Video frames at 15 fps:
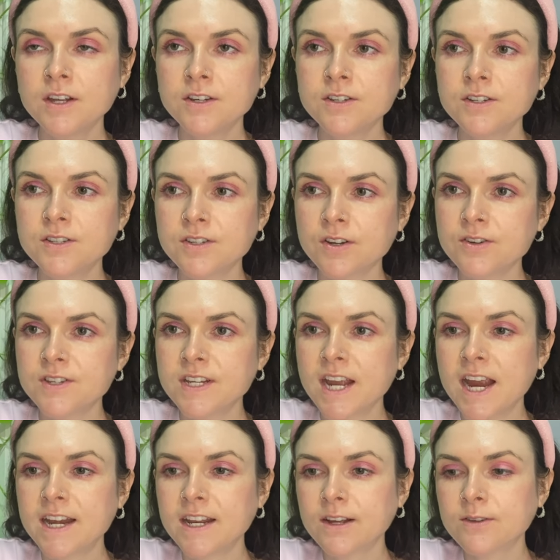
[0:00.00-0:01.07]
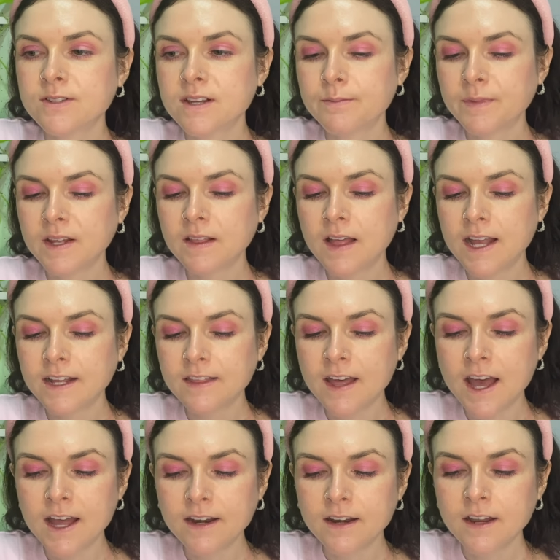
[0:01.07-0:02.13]
dissociating or something like
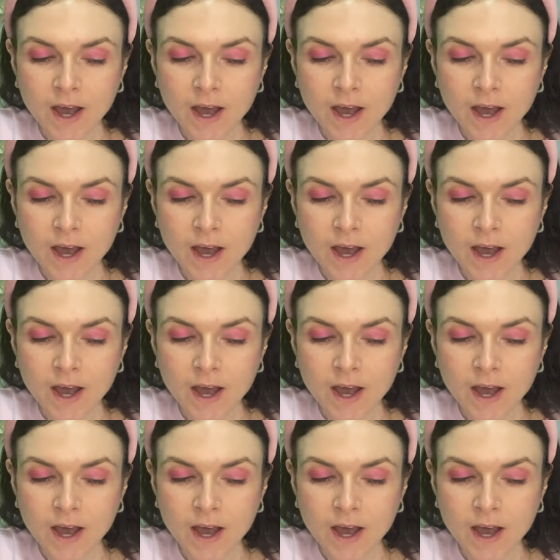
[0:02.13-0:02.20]
that.